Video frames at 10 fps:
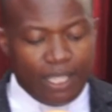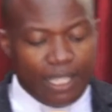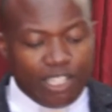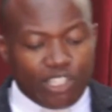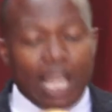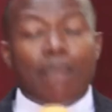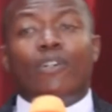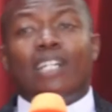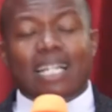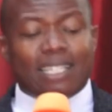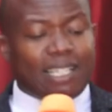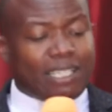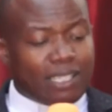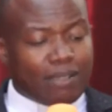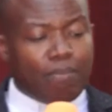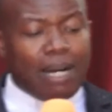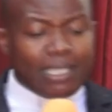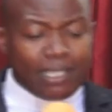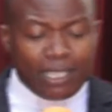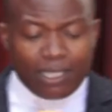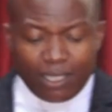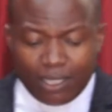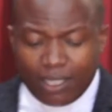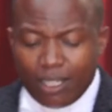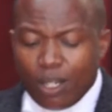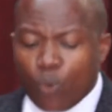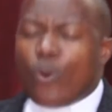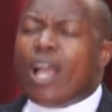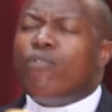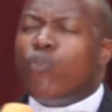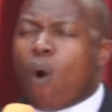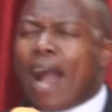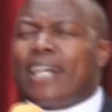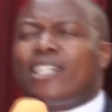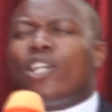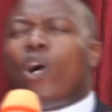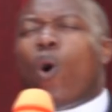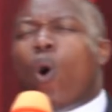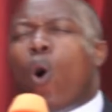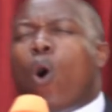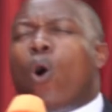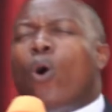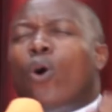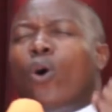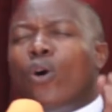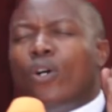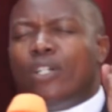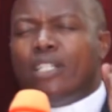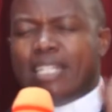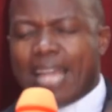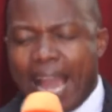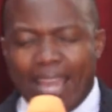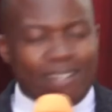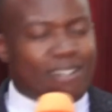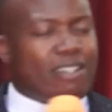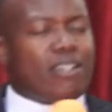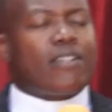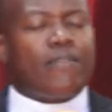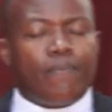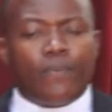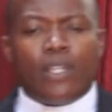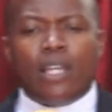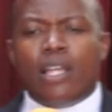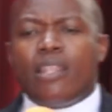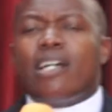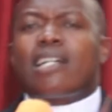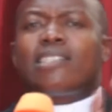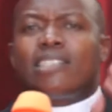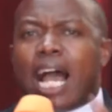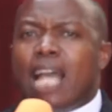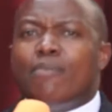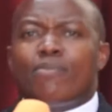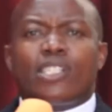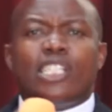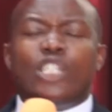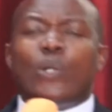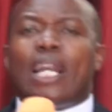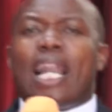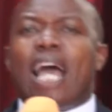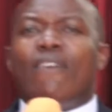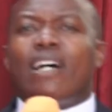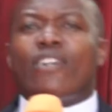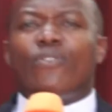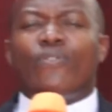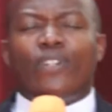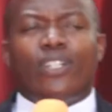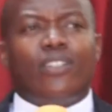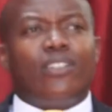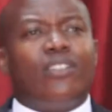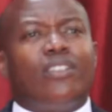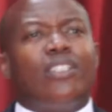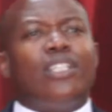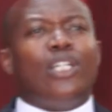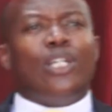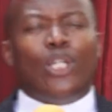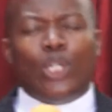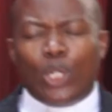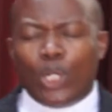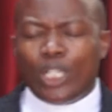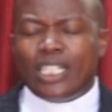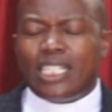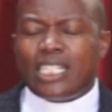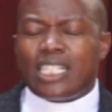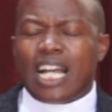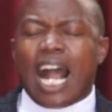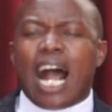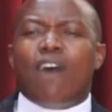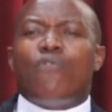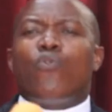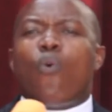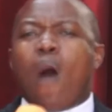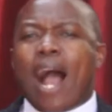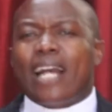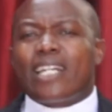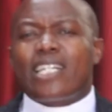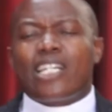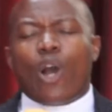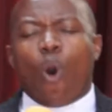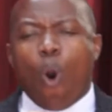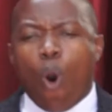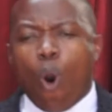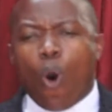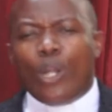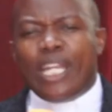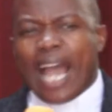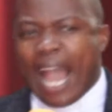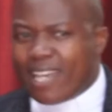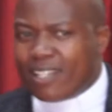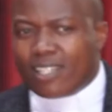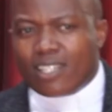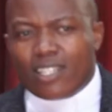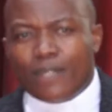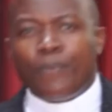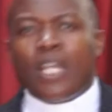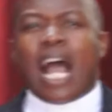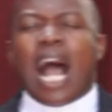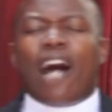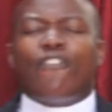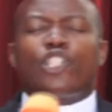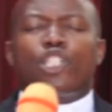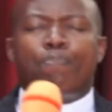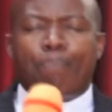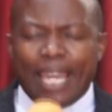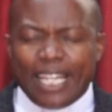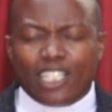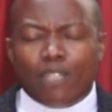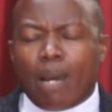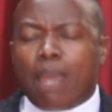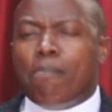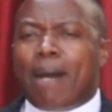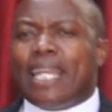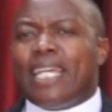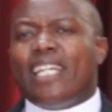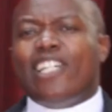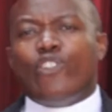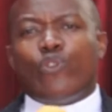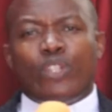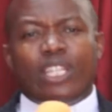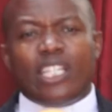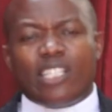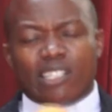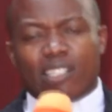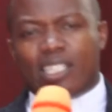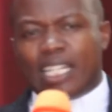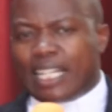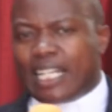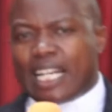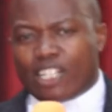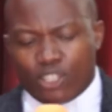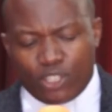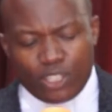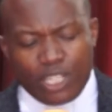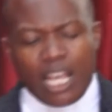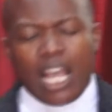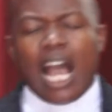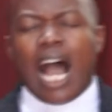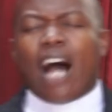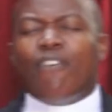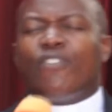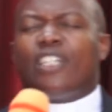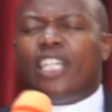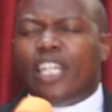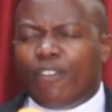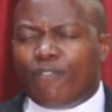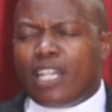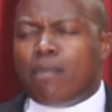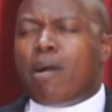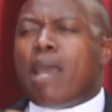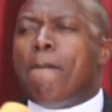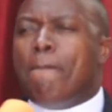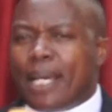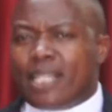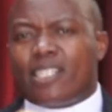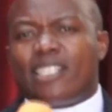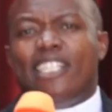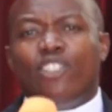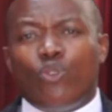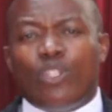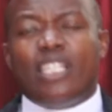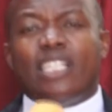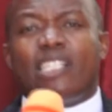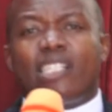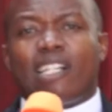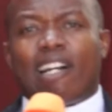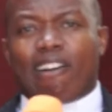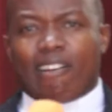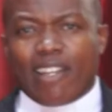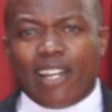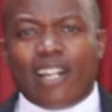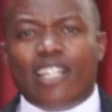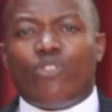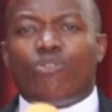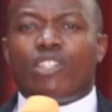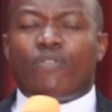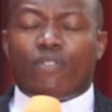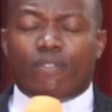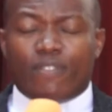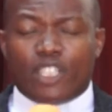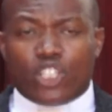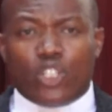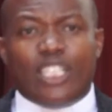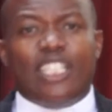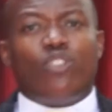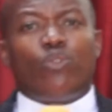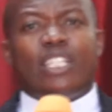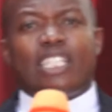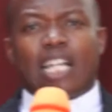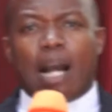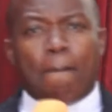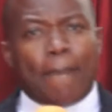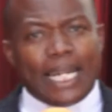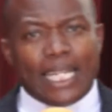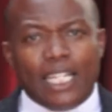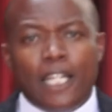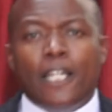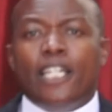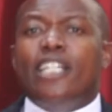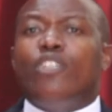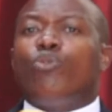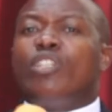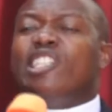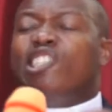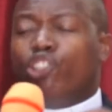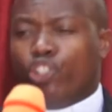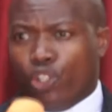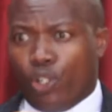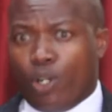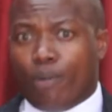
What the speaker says: Then Simon answers, Master, we have worked all night. There are times in your life that you feel, Lord, I've worked all night. I've spent my money into this sickness. I've given my best into this career, into this profession, into this company, into this job.